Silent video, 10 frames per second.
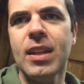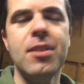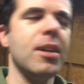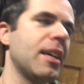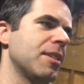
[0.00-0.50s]

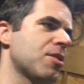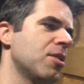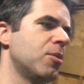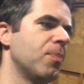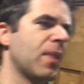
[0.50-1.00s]
Okay,
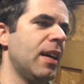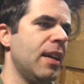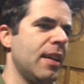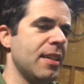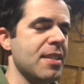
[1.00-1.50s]
so
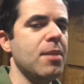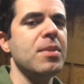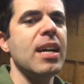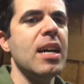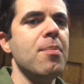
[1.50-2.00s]

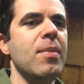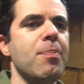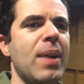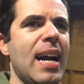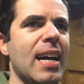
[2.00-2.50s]
sometime
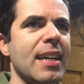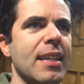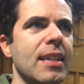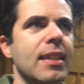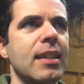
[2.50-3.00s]

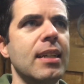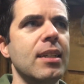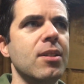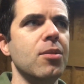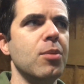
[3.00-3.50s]
back,
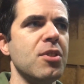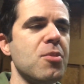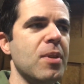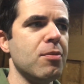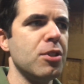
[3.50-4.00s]
uh, Will
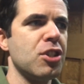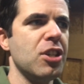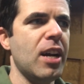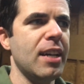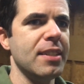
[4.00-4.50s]
Smith was
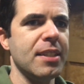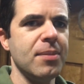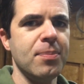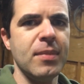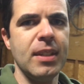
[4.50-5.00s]
shot
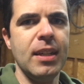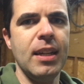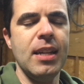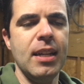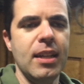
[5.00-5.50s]

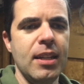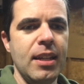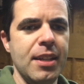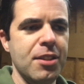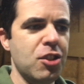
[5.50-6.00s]

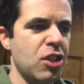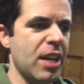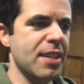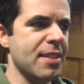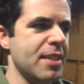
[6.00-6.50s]
in the
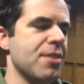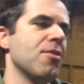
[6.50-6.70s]
chest. He